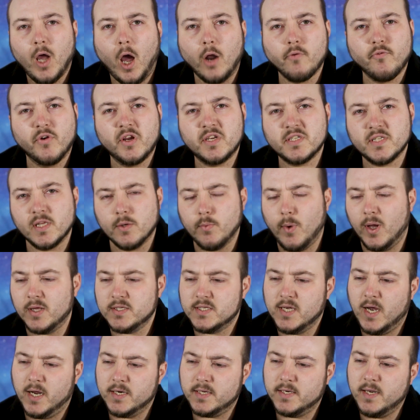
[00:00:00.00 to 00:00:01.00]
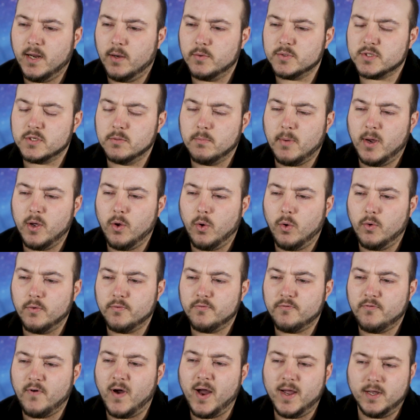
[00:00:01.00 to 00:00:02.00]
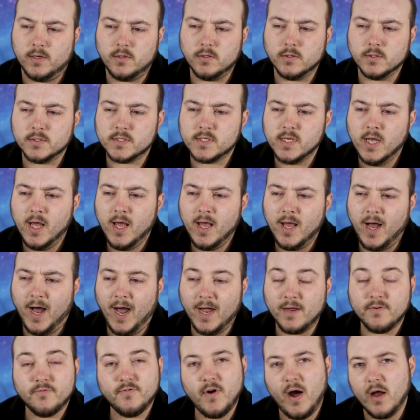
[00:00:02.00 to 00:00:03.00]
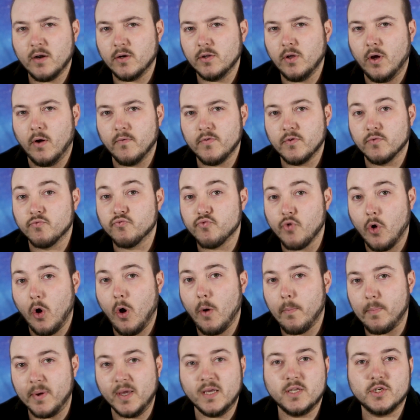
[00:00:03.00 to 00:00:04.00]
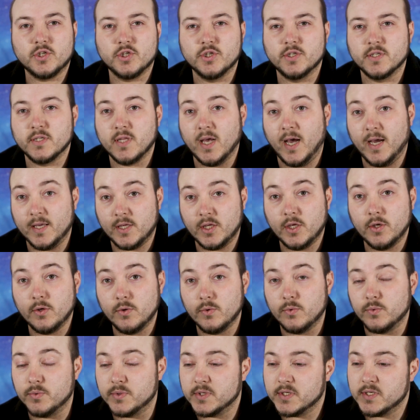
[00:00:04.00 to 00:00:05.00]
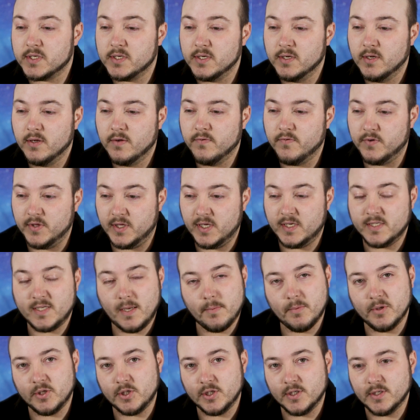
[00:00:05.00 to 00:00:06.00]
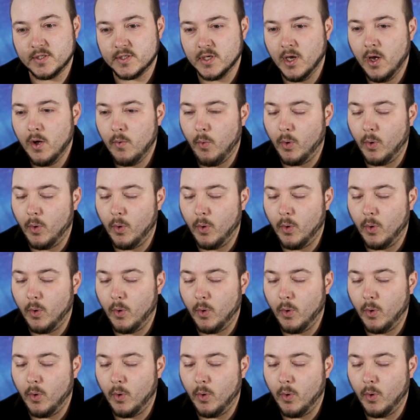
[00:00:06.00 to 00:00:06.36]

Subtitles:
And recently, while tidying out some of my old files, I found a lot of the raw pictures that I used for these images.